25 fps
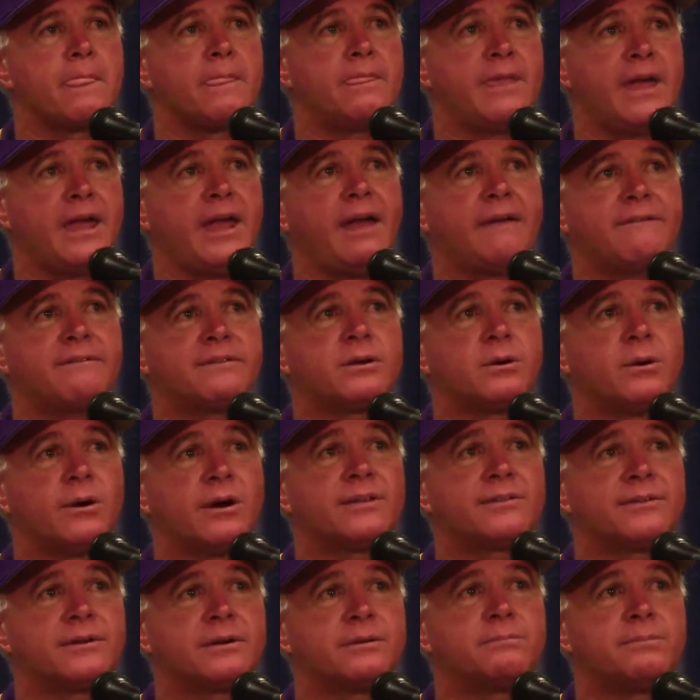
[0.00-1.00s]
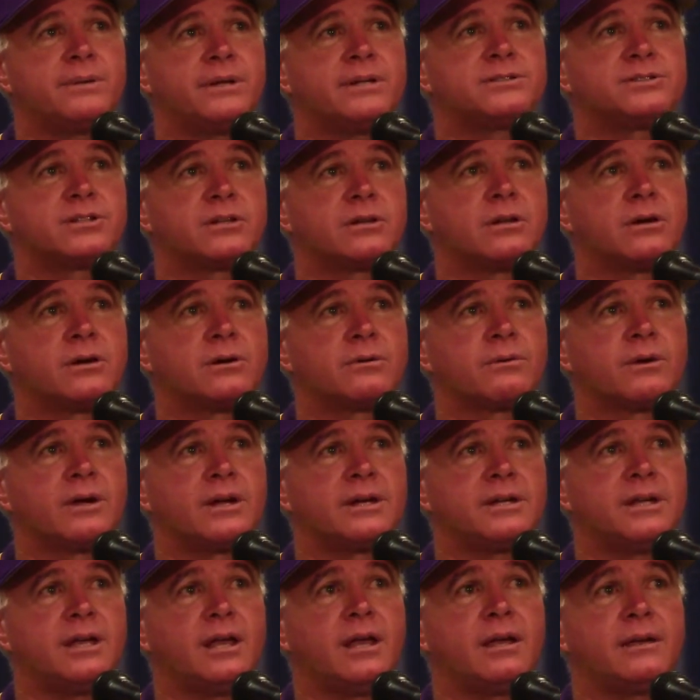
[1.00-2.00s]
they have to go out there and pitch a
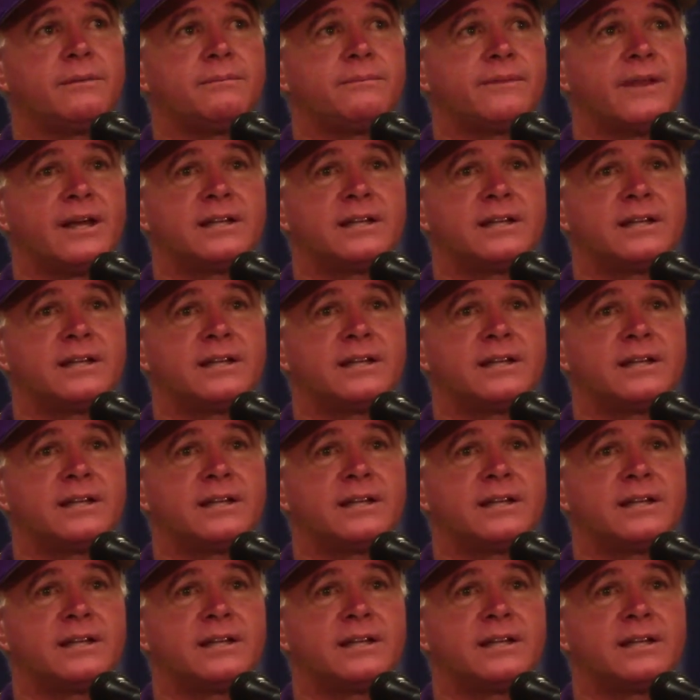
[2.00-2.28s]
low-run game.